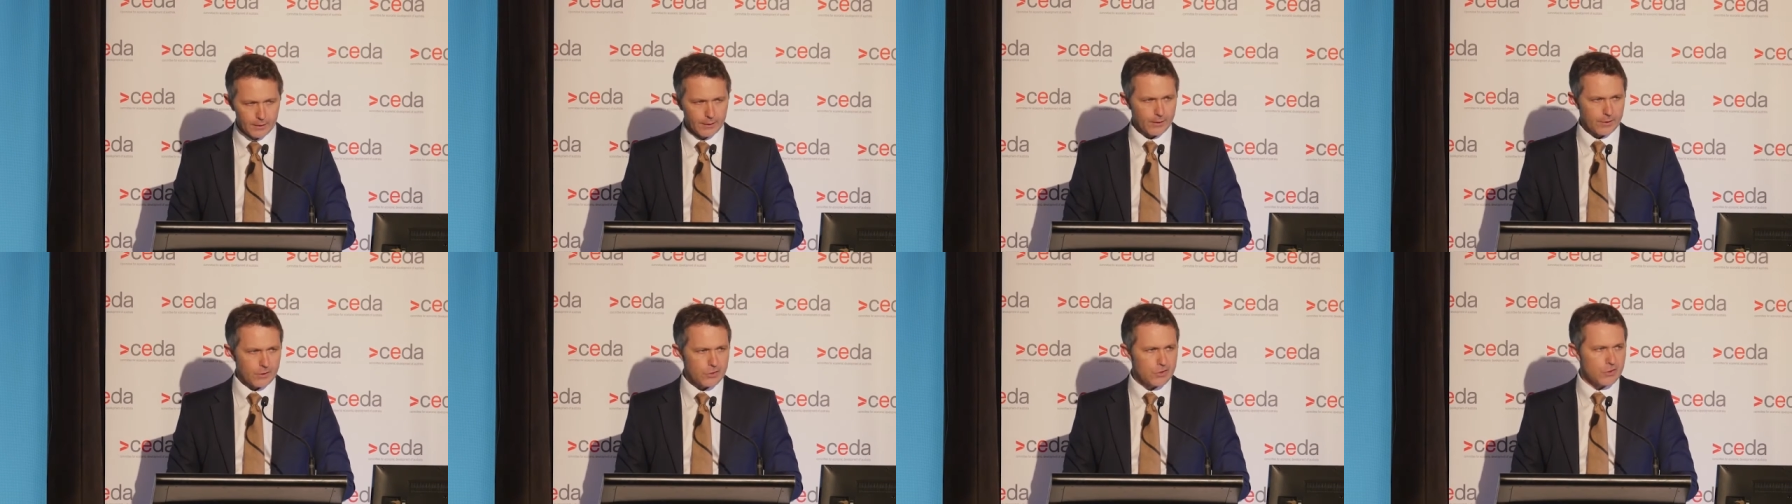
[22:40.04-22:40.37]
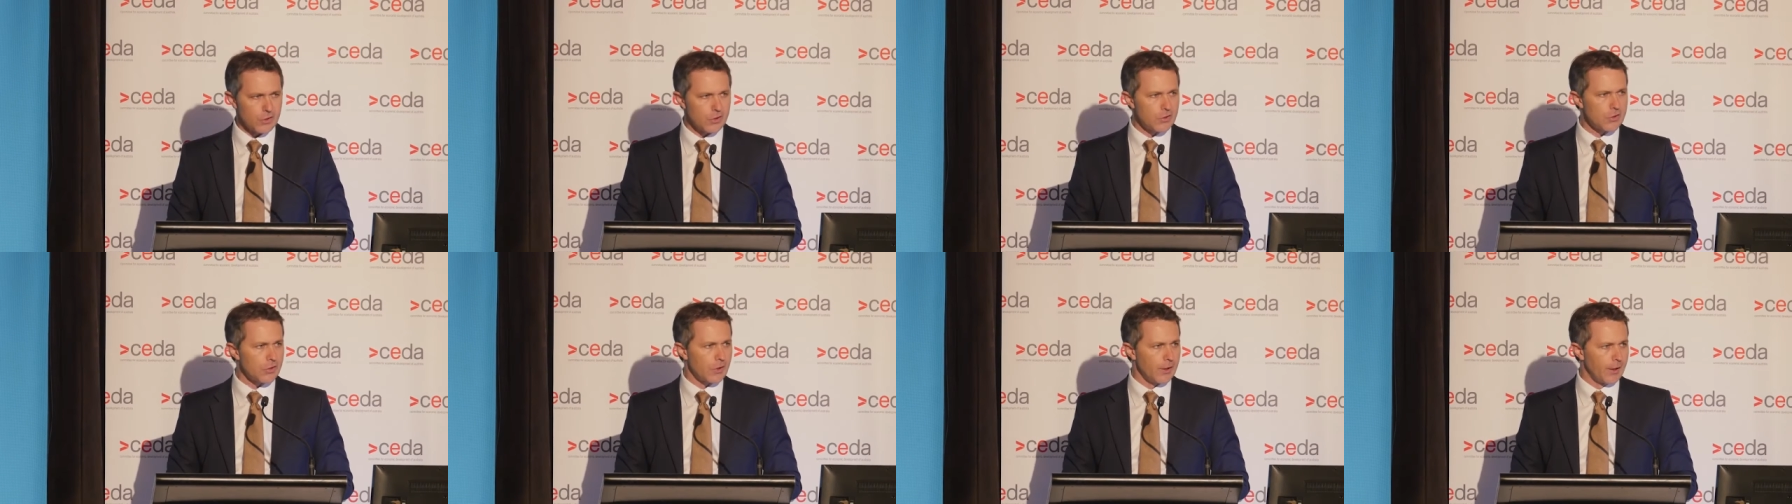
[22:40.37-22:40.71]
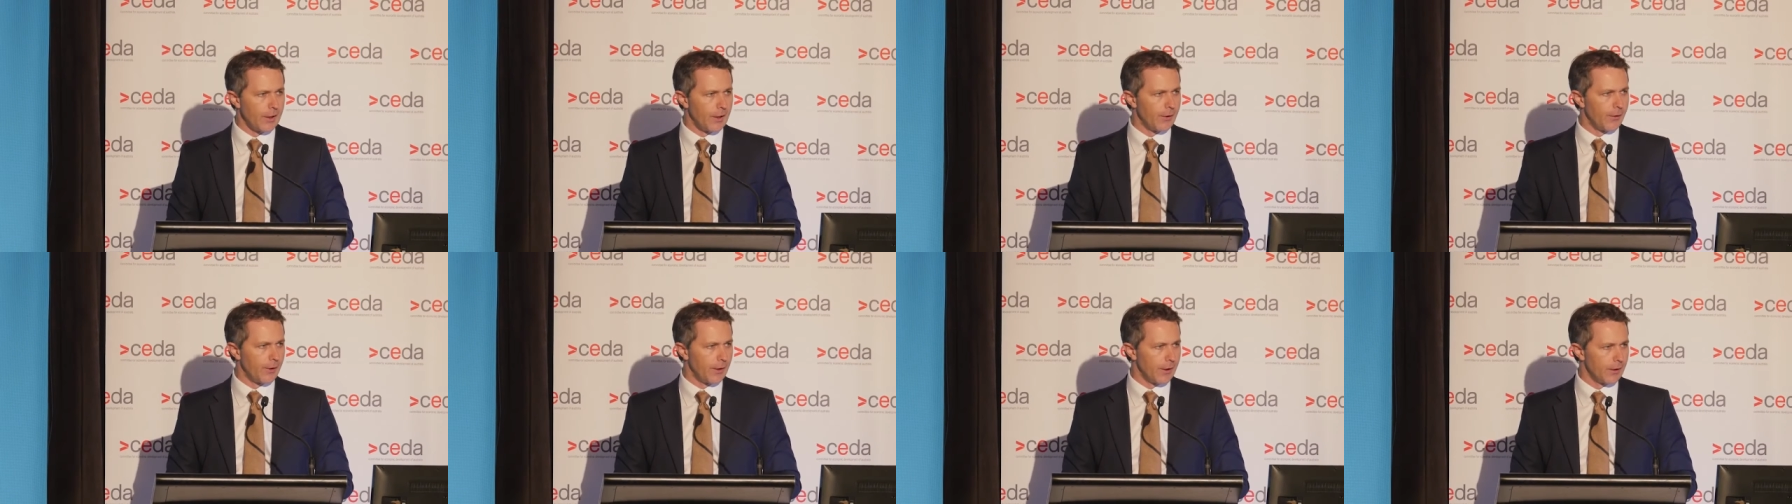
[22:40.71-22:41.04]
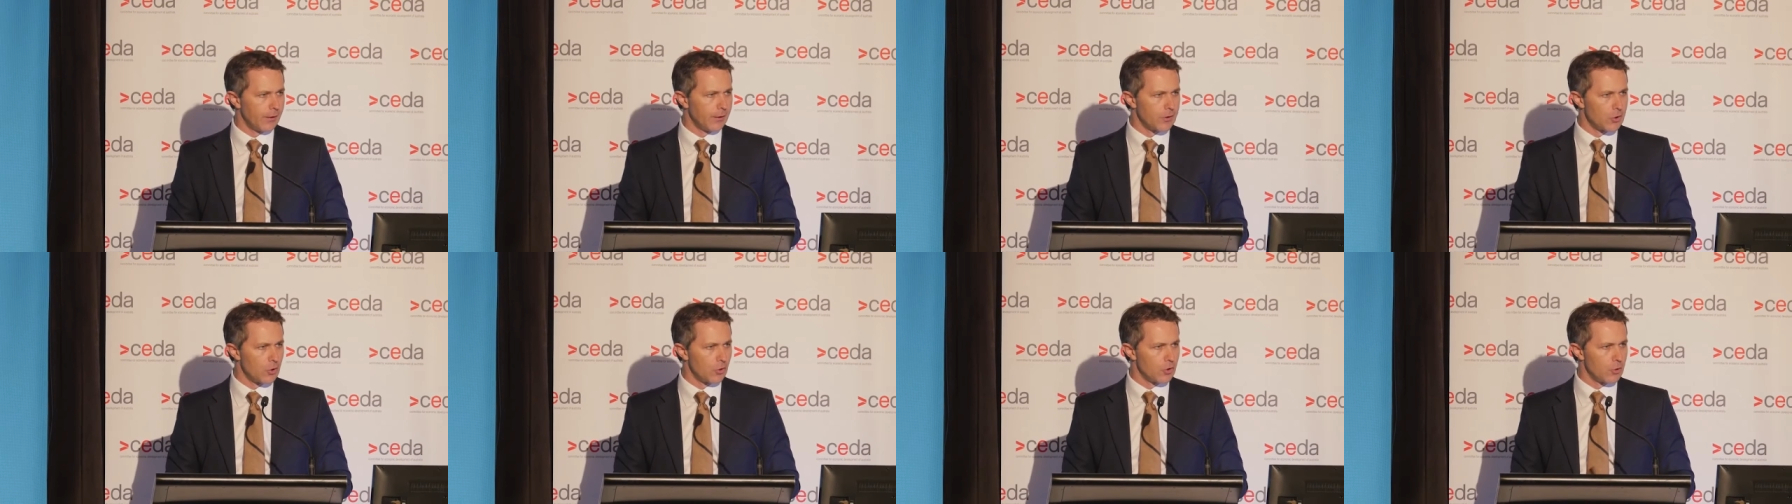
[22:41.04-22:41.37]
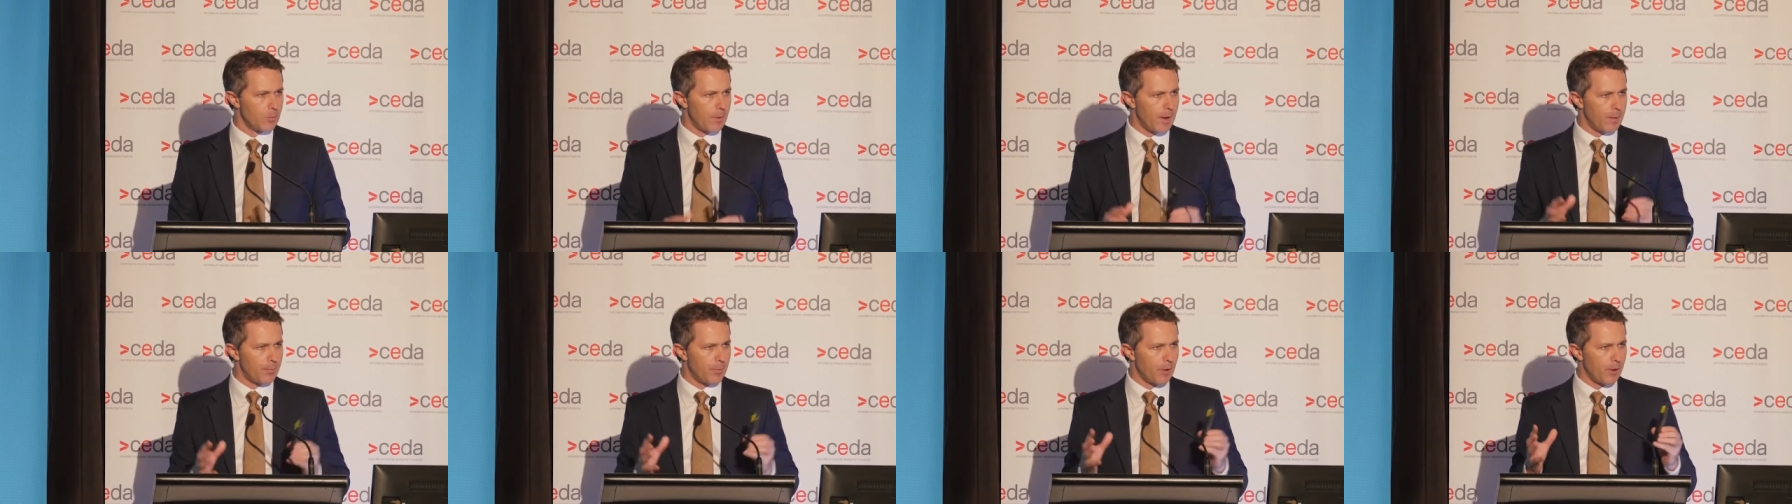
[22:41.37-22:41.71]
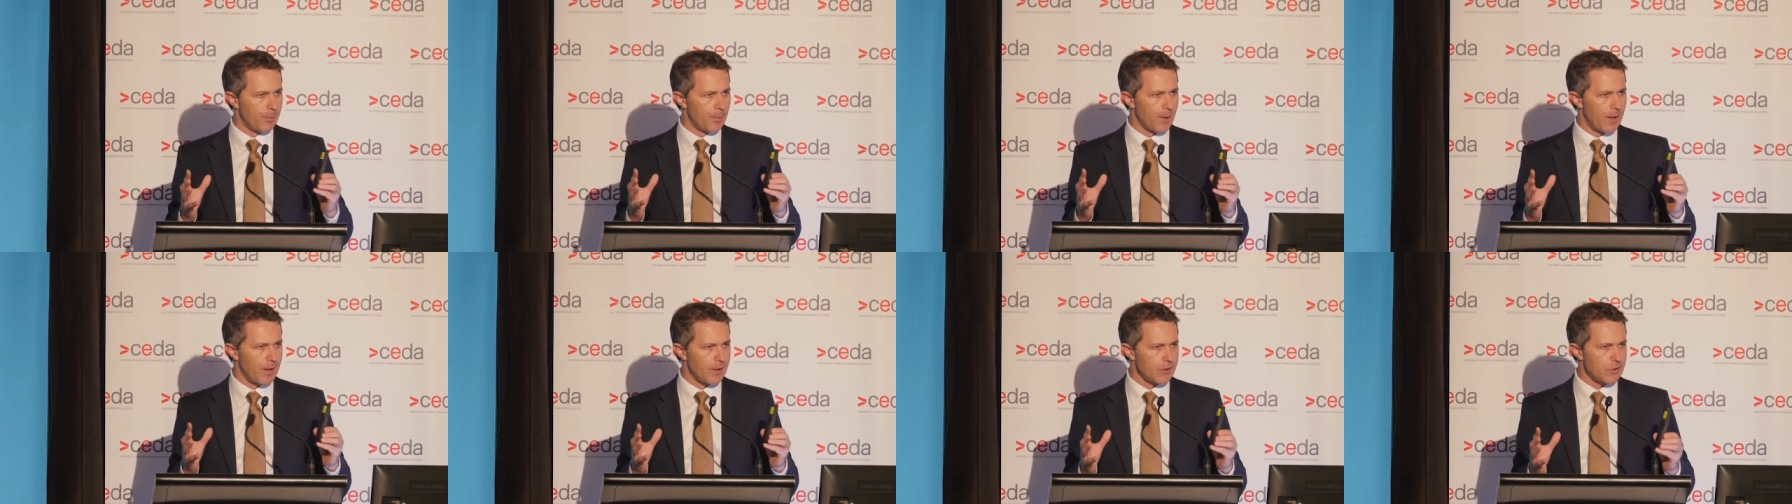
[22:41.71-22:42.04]
This is an area, I talked about
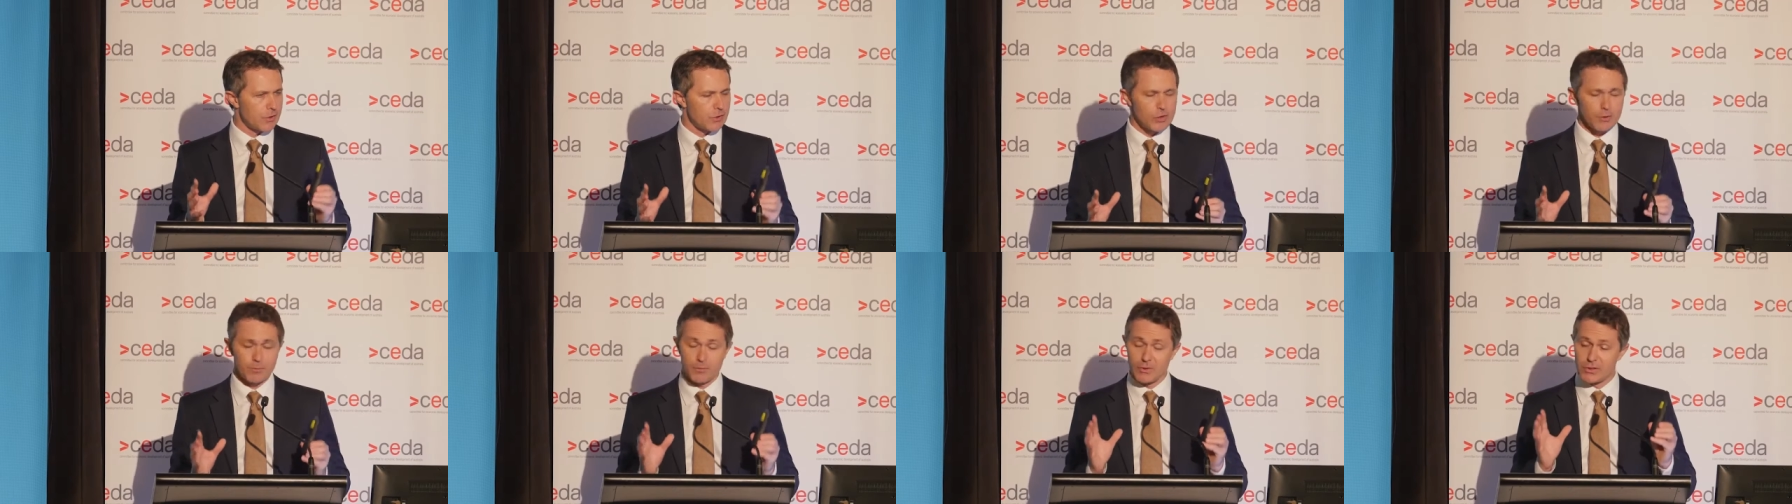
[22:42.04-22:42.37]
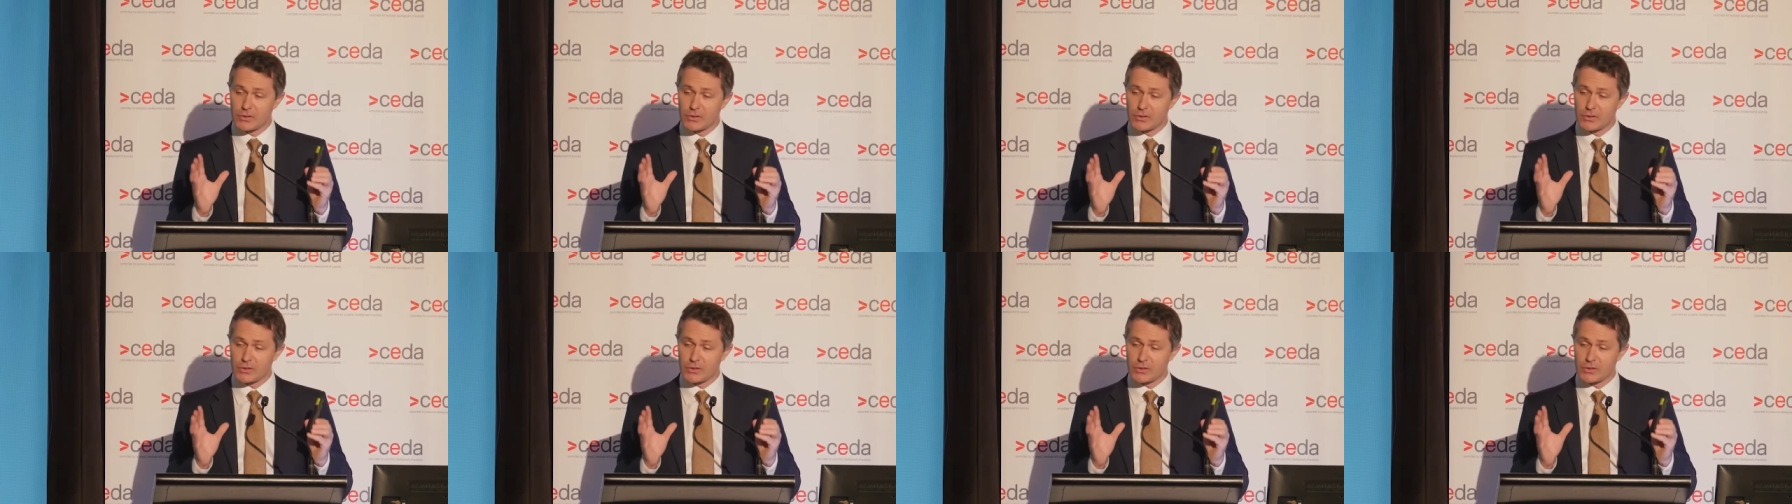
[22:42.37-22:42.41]
bipartisanship,